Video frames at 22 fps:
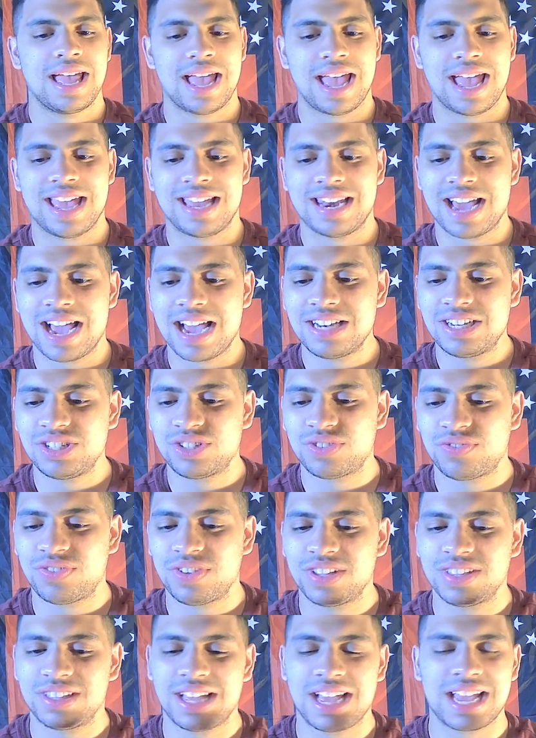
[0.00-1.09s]
And I just
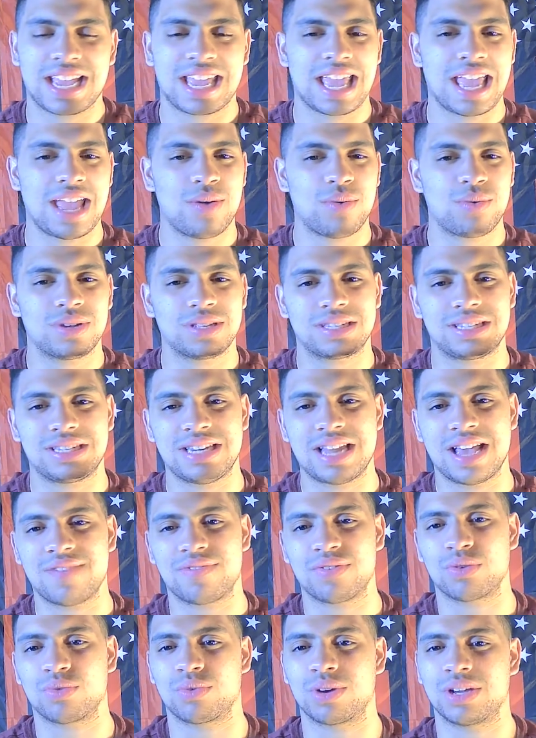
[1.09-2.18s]
feel like it was
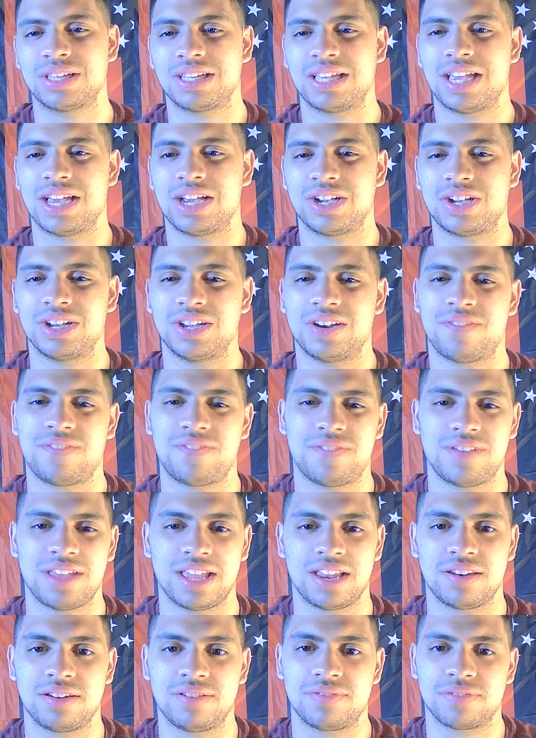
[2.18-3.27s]
never really a good
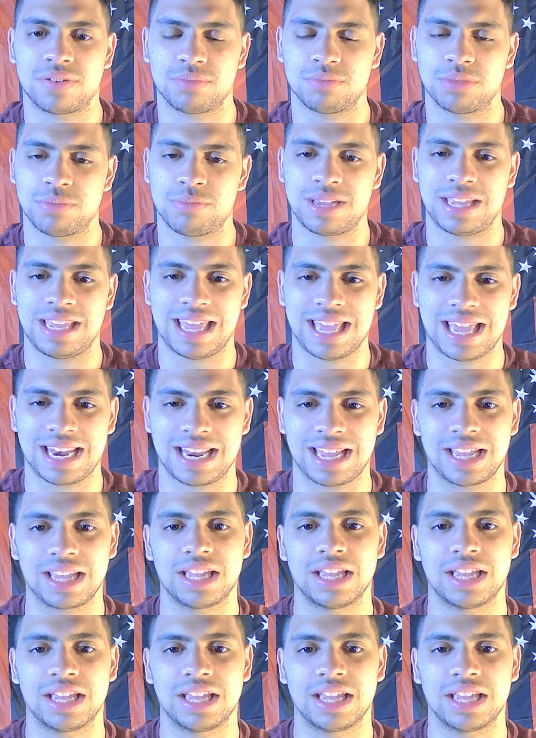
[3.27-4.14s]
fit from the beginning,